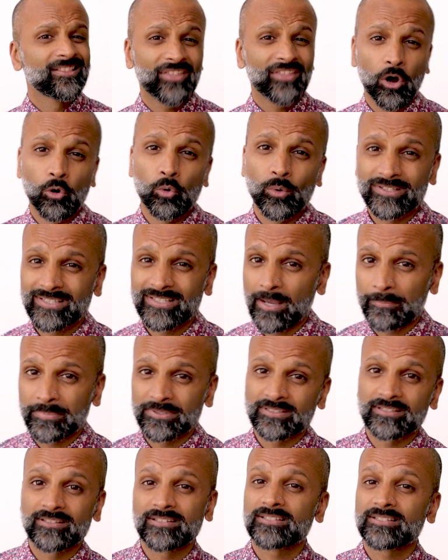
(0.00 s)
That always happens
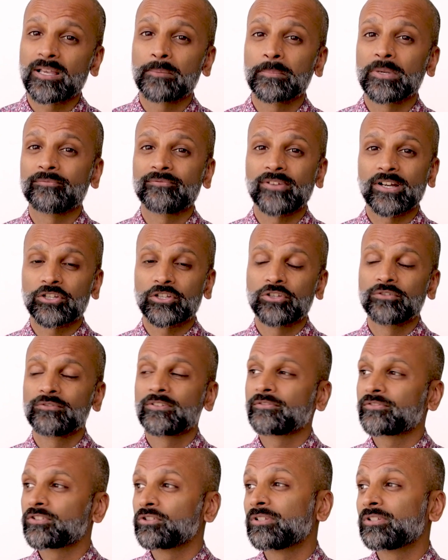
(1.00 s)
in the summer in Vancouver.
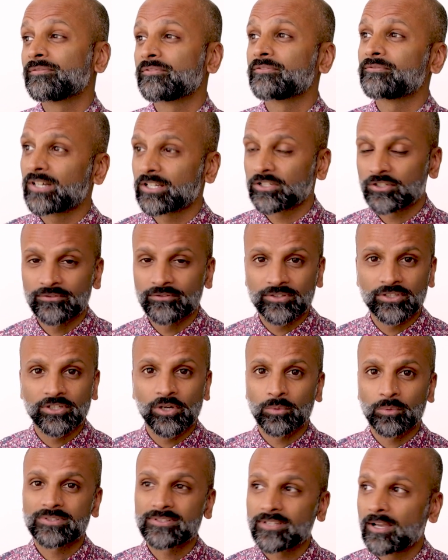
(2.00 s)
If you live in Vancouver, you know
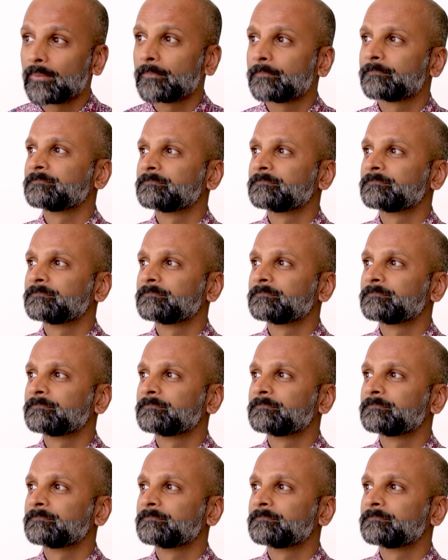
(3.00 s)
what's up.